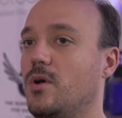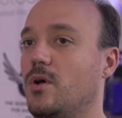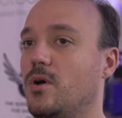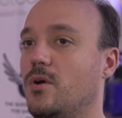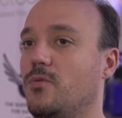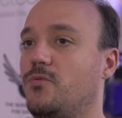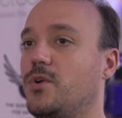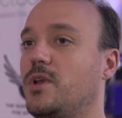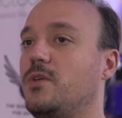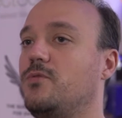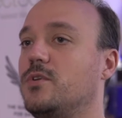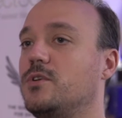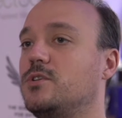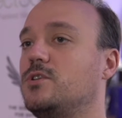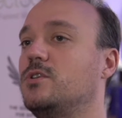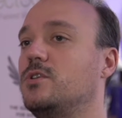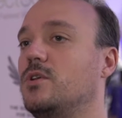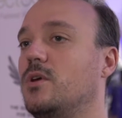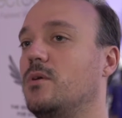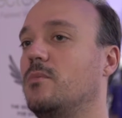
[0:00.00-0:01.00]
a fully
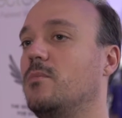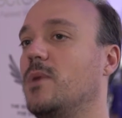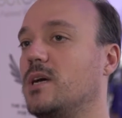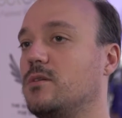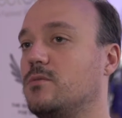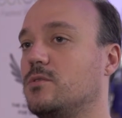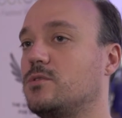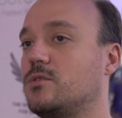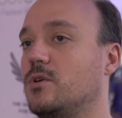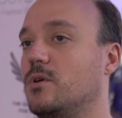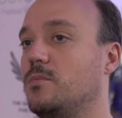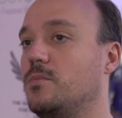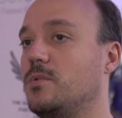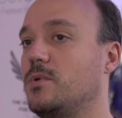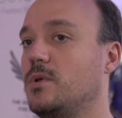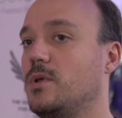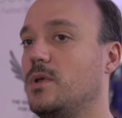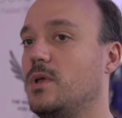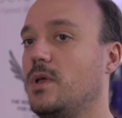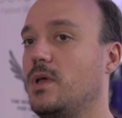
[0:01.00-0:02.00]
functional microscope
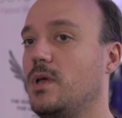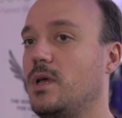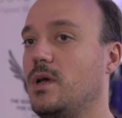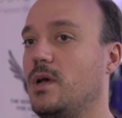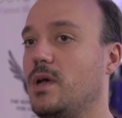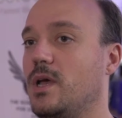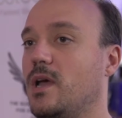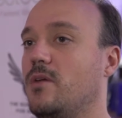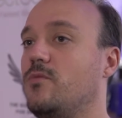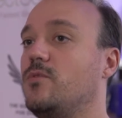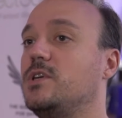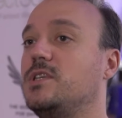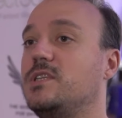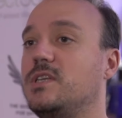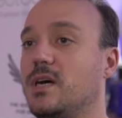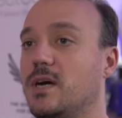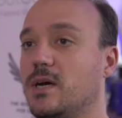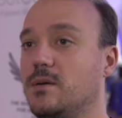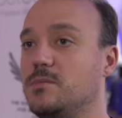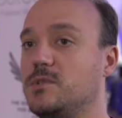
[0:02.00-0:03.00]
every
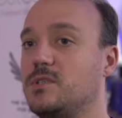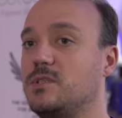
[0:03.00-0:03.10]
time.